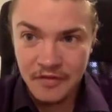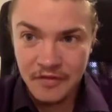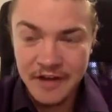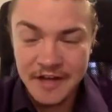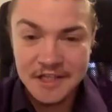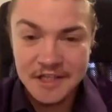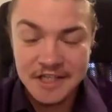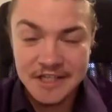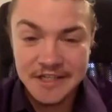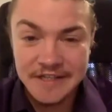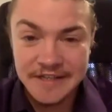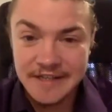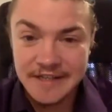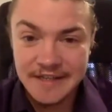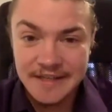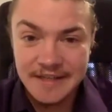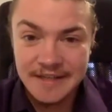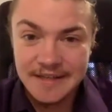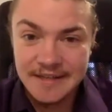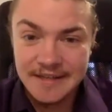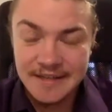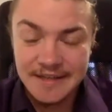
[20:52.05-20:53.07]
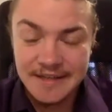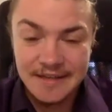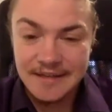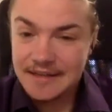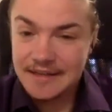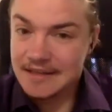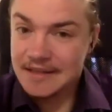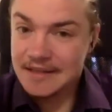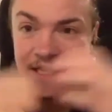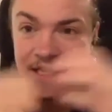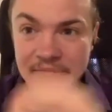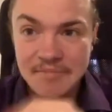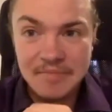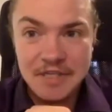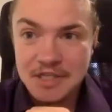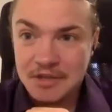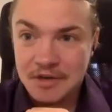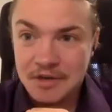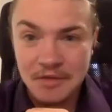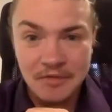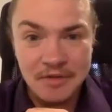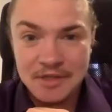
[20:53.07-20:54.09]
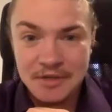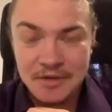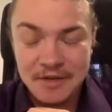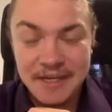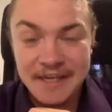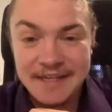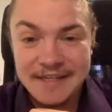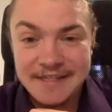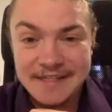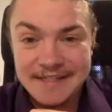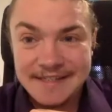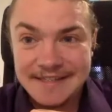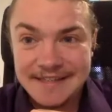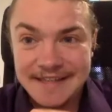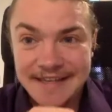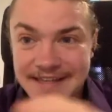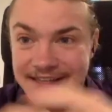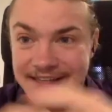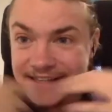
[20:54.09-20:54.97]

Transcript: French, you can be sure it was your case. Like,